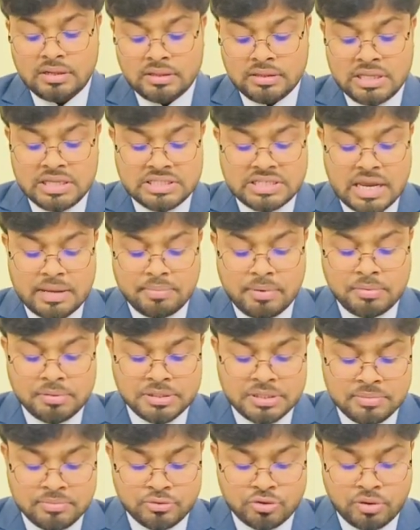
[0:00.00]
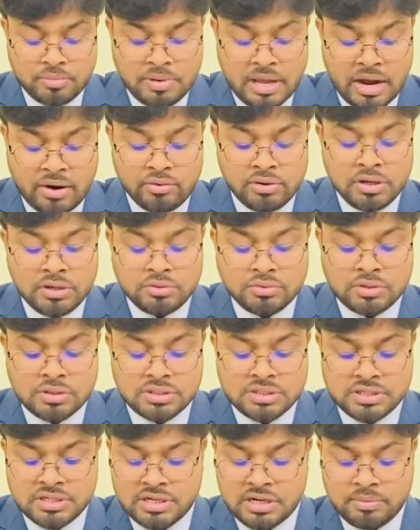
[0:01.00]
This type of symptom according to the
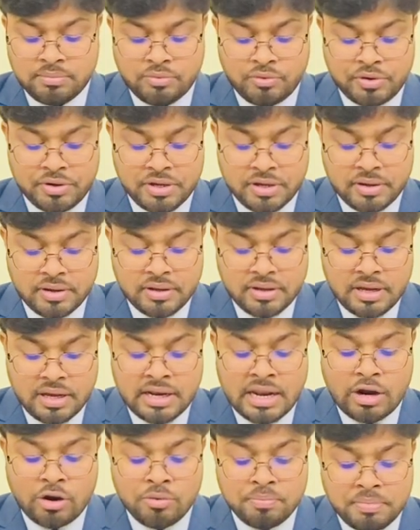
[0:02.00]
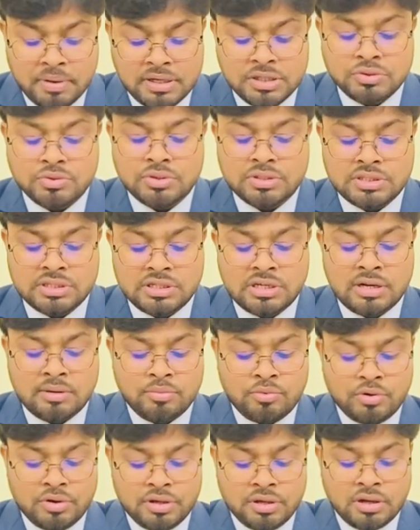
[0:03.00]
Sydenham chorea, and accompanies with Sydenham
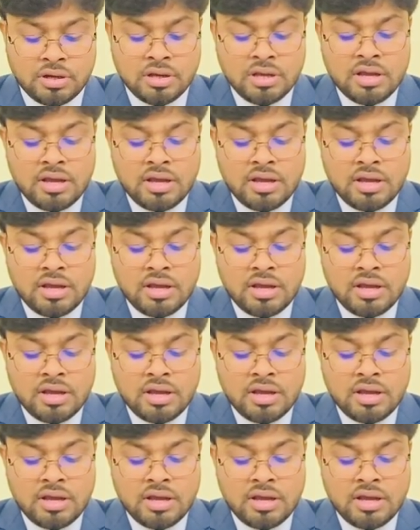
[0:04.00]
chorea.